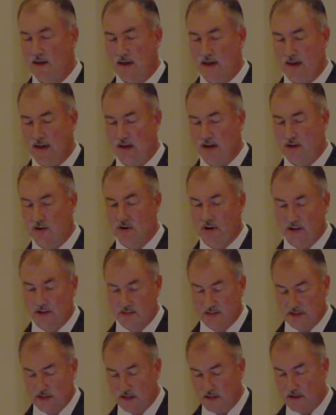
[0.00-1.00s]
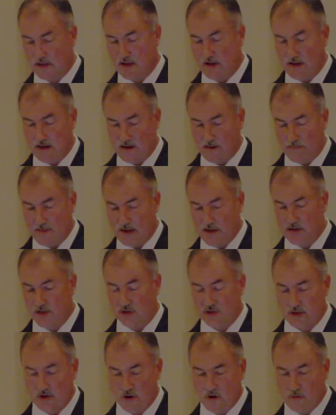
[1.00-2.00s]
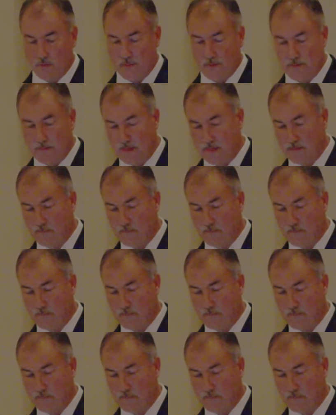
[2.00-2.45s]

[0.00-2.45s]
and you can see the endoscope